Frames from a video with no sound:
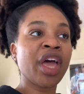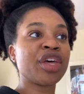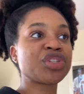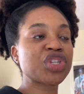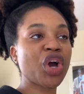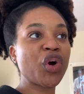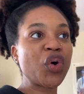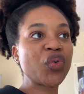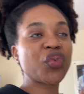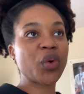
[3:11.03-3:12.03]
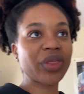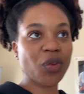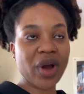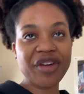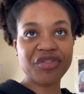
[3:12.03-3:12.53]
So for the
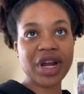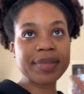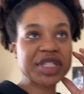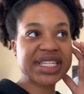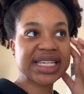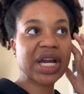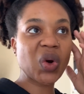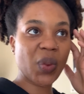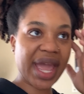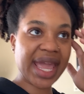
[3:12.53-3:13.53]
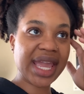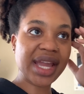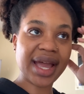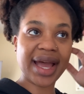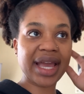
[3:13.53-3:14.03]
one from Jessica Wang,
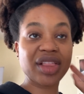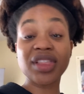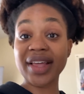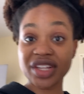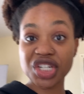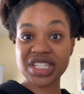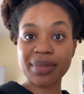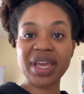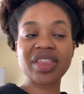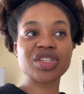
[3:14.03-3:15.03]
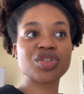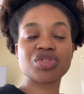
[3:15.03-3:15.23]
I like that she's in a bathing suit.